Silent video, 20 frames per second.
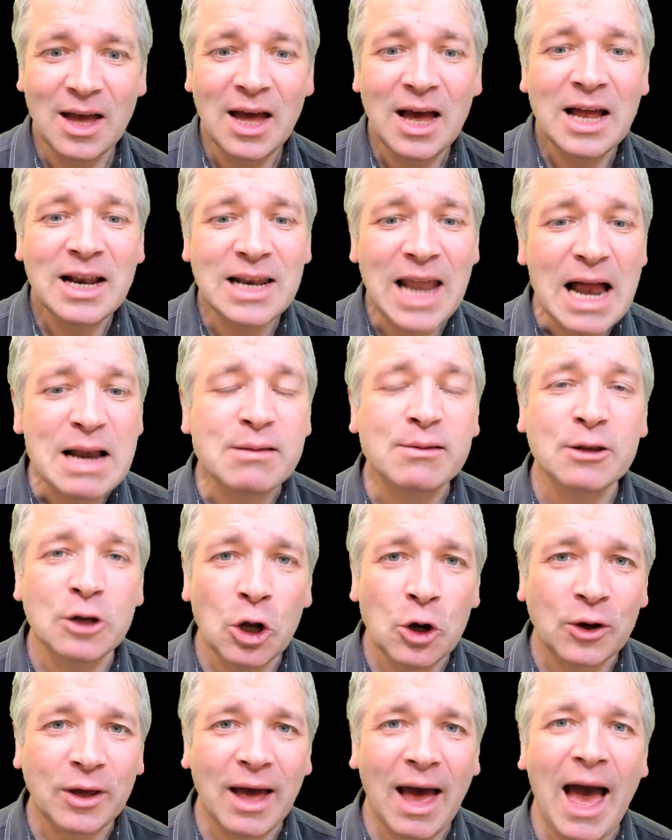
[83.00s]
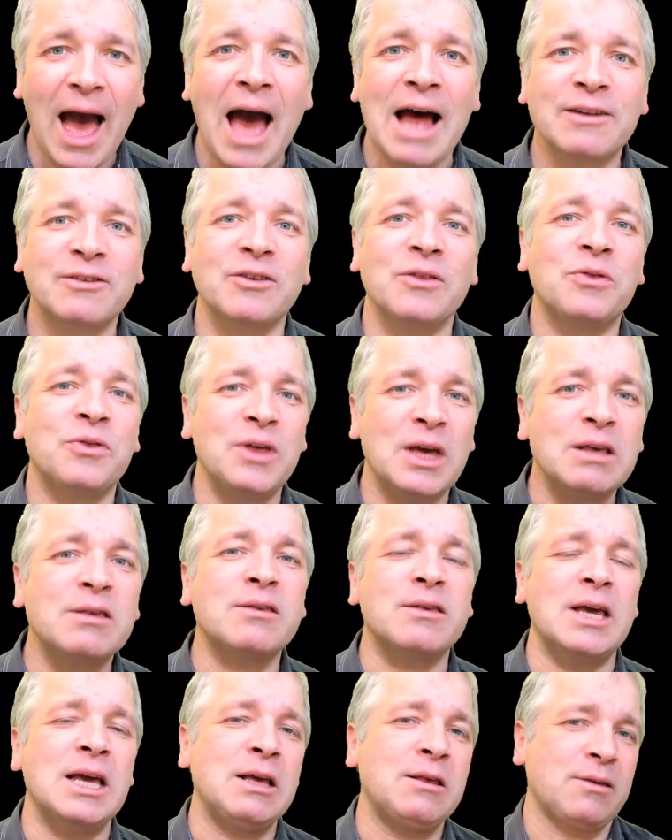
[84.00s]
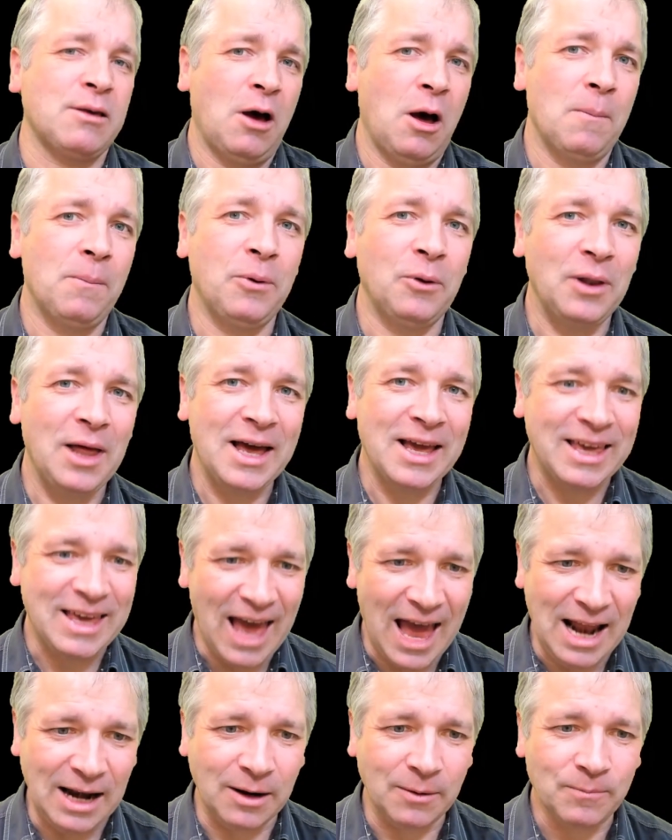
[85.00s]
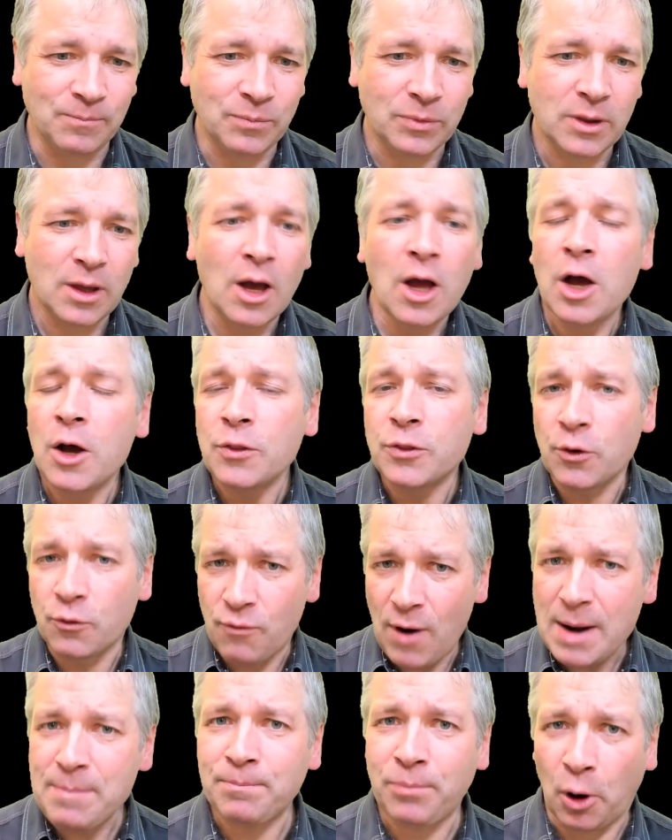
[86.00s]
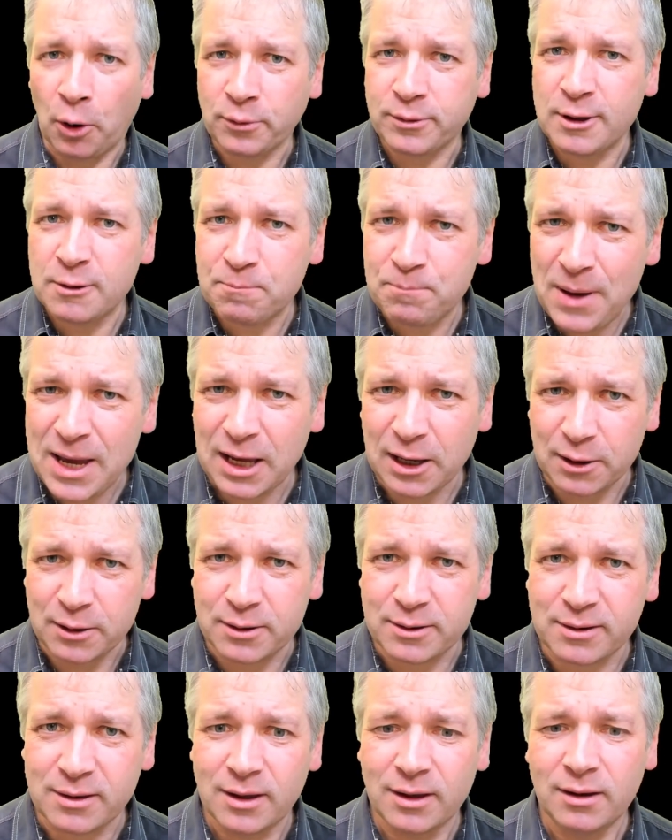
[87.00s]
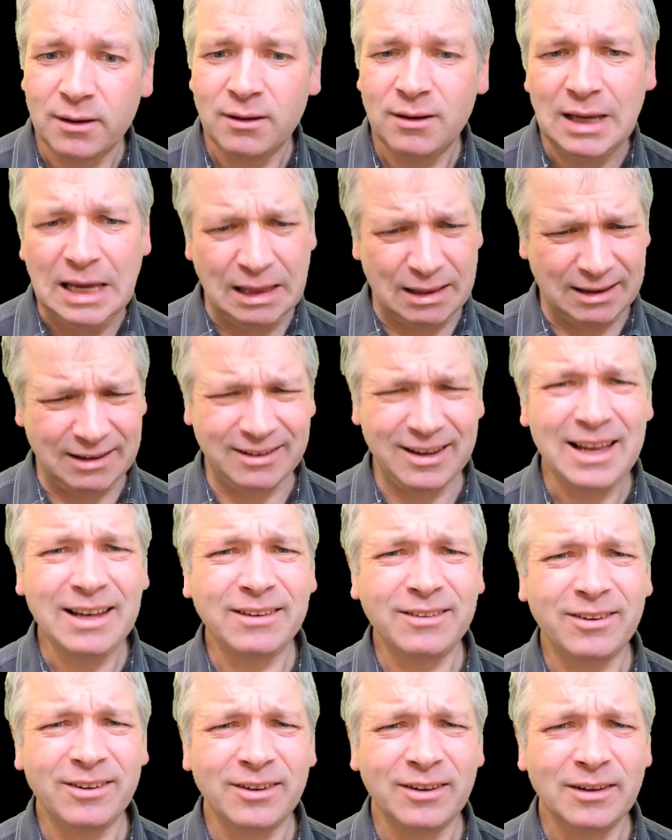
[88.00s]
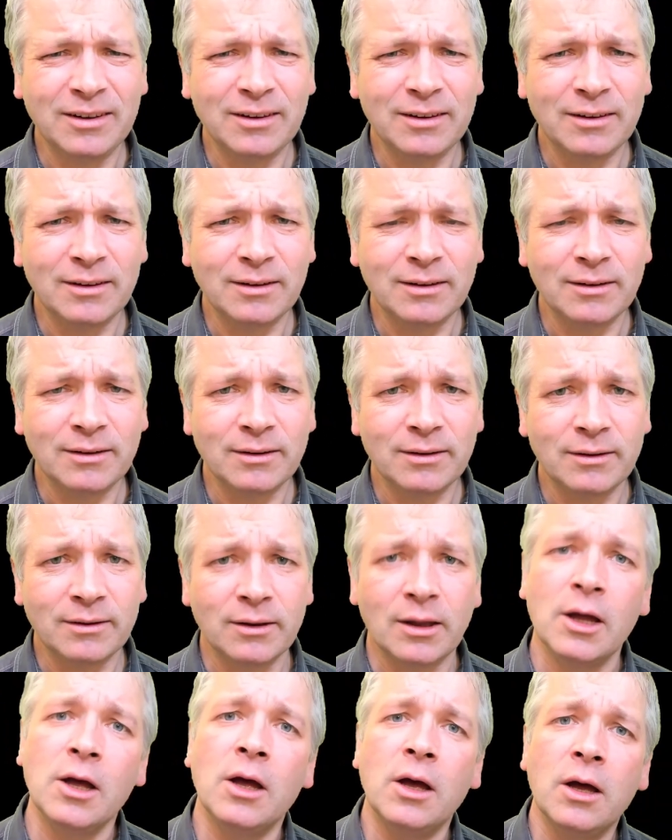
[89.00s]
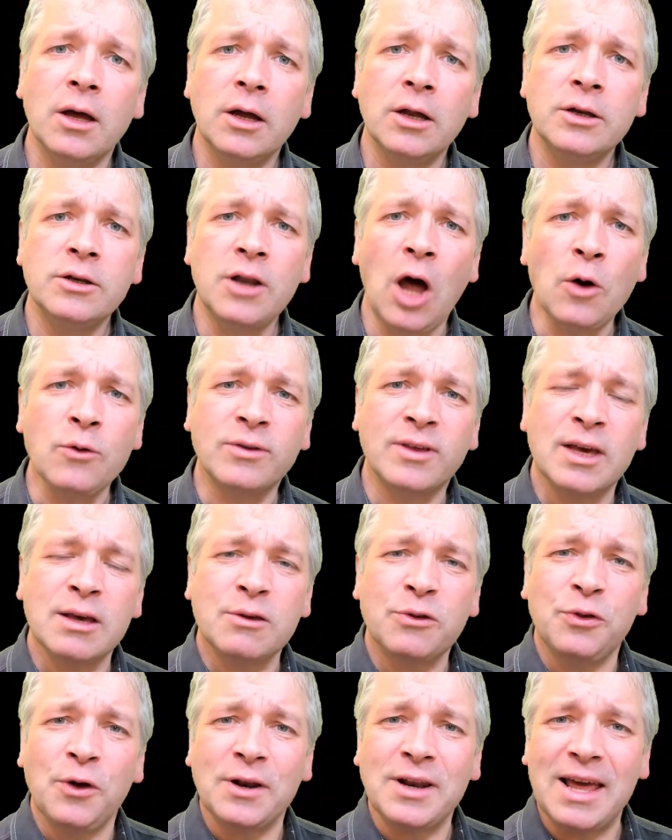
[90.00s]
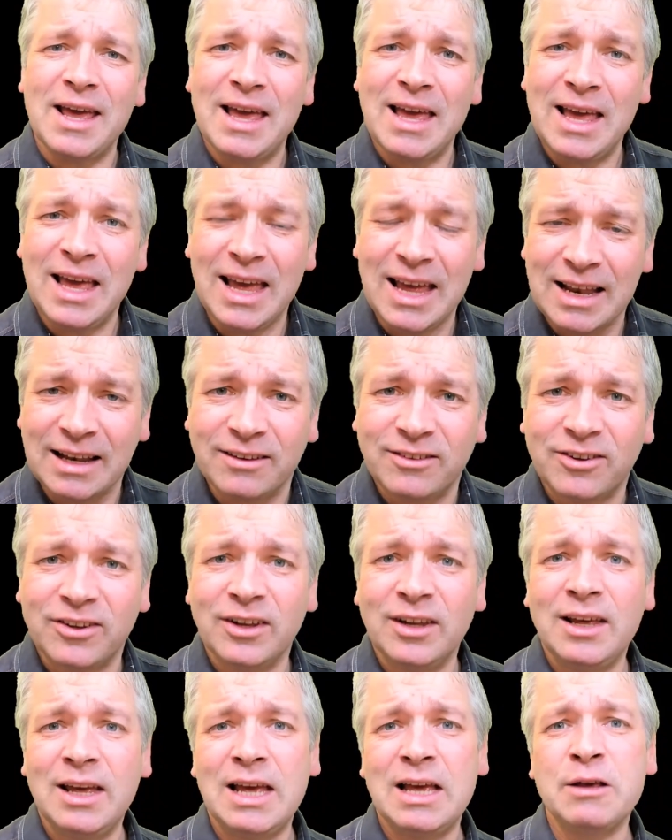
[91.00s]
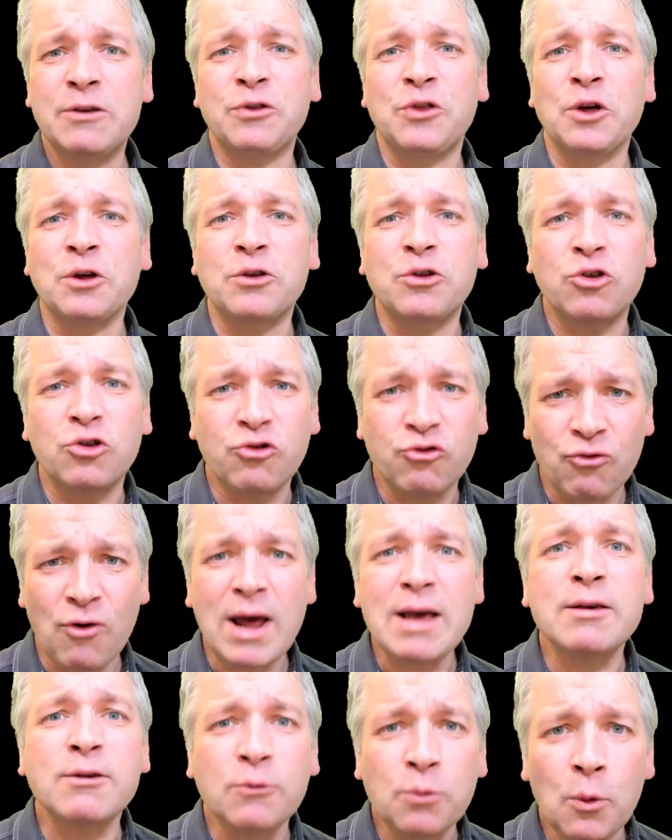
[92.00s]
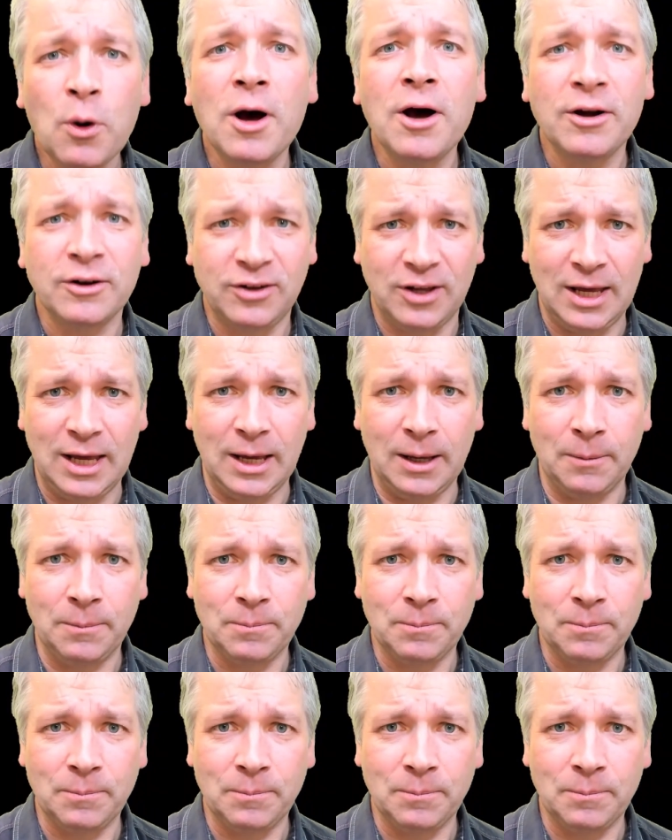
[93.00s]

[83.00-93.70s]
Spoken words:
Let's look at this example again. The red box is biggest, isn't it? Notice that it is the stressed word here.